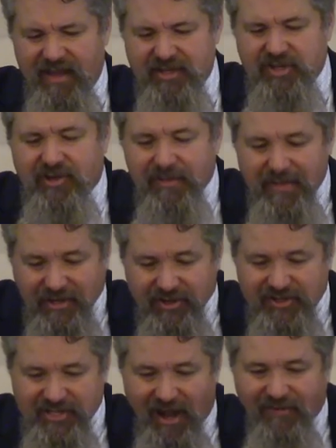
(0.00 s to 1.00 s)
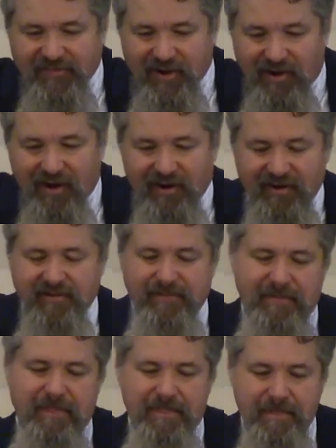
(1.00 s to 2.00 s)
As you commit yourself to her
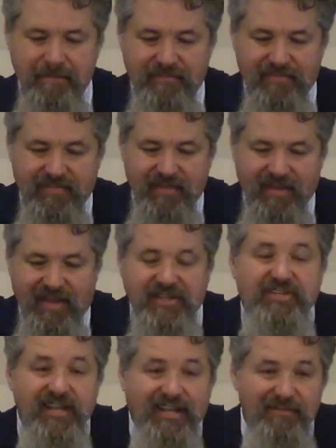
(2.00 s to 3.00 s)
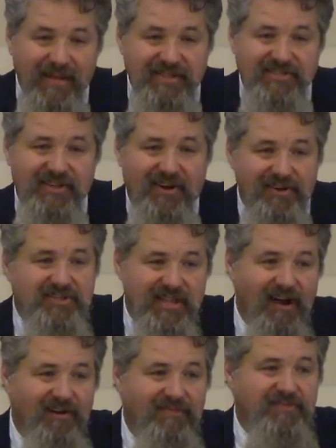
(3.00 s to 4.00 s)
and she commits
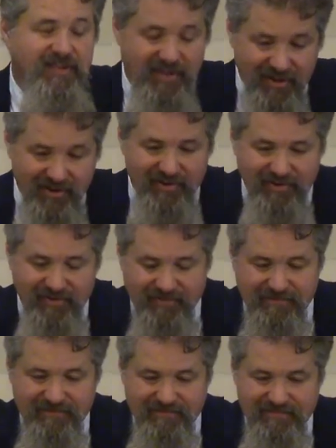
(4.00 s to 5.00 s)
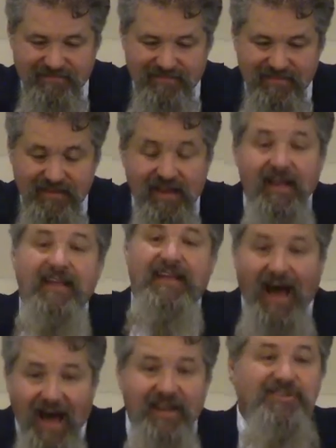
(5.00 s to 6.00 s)
herself to you,
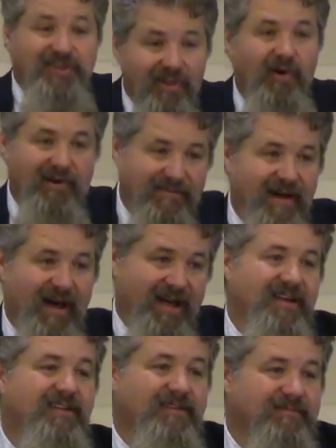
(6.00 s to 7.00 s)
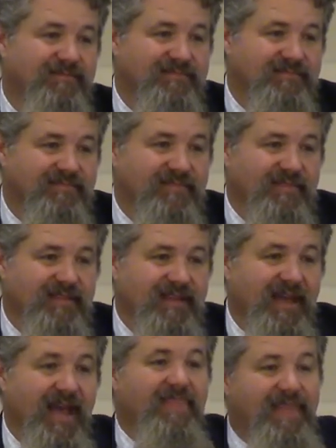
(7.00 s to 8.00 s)
God is glorified.
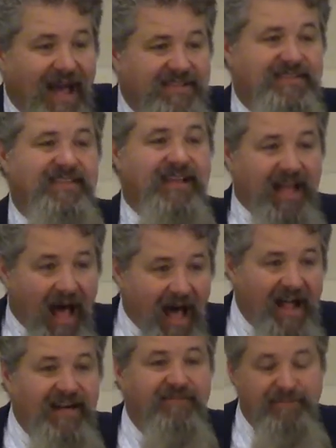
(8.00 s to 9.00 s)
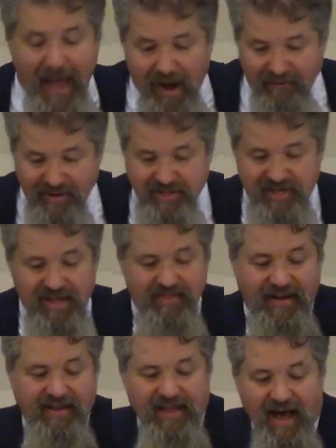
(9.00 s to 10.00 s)
And that's the kind of marriage
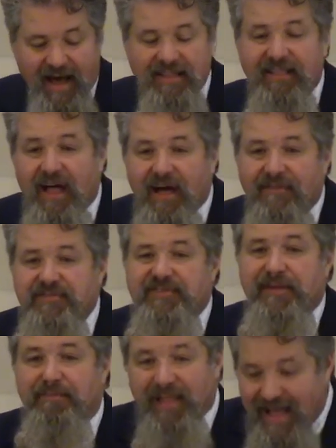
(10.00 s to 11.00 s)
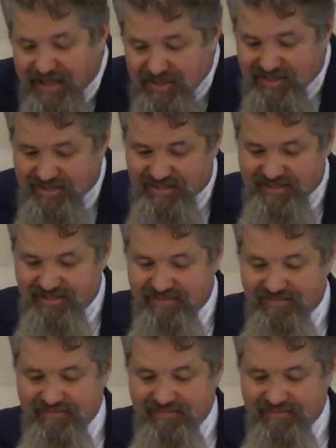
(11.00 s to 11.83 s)
that God loves to bless